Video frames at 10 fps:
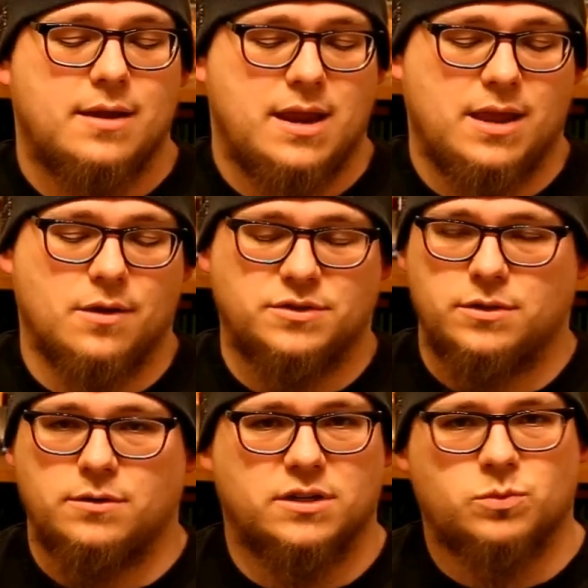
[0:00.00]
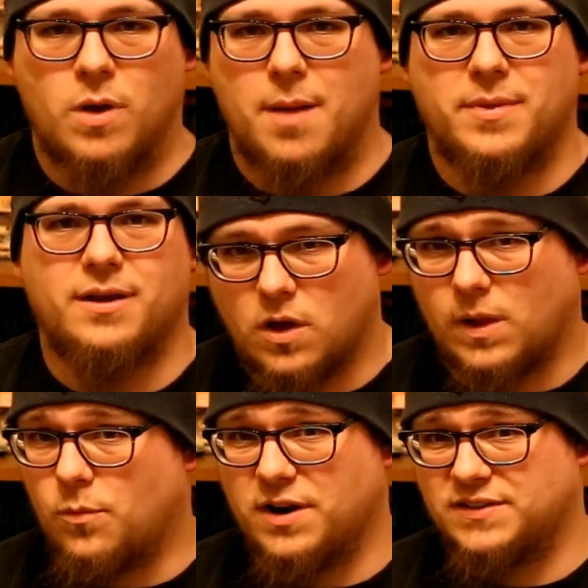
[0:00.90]
And he goes, "Dude, just swap me.
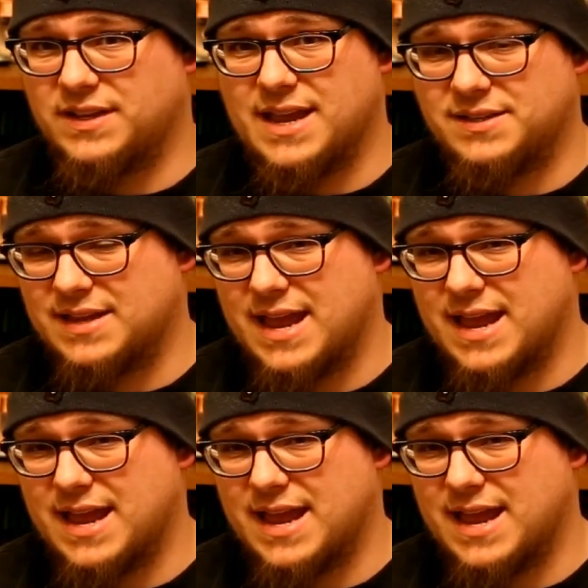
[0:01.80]
All I want is the case